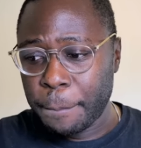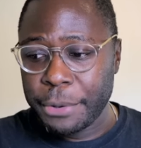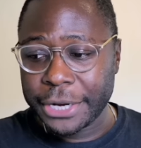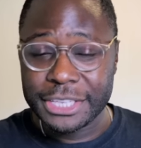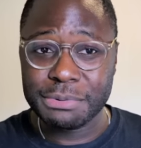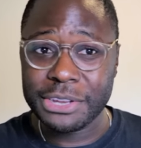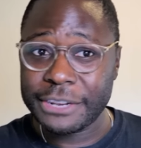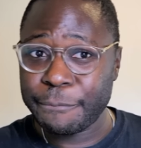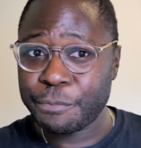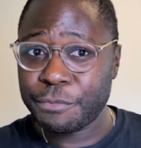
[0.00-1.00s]
But guess
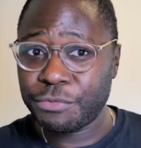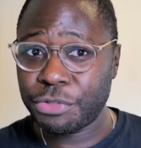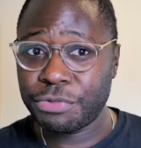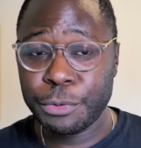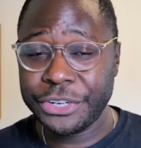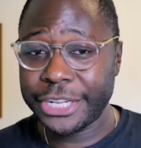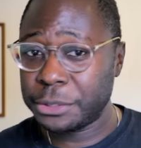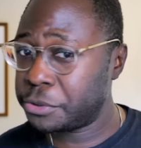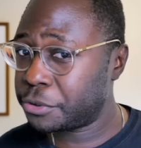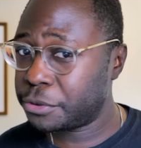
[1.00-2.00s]
what? The retail
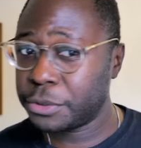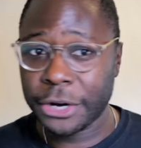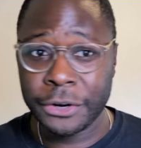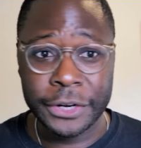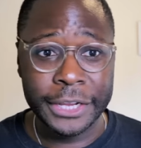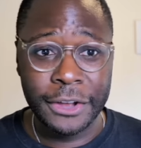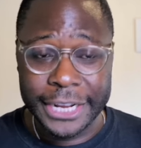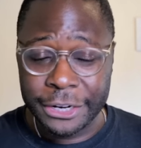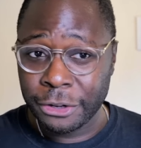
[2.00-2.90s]
users who got, on, got in on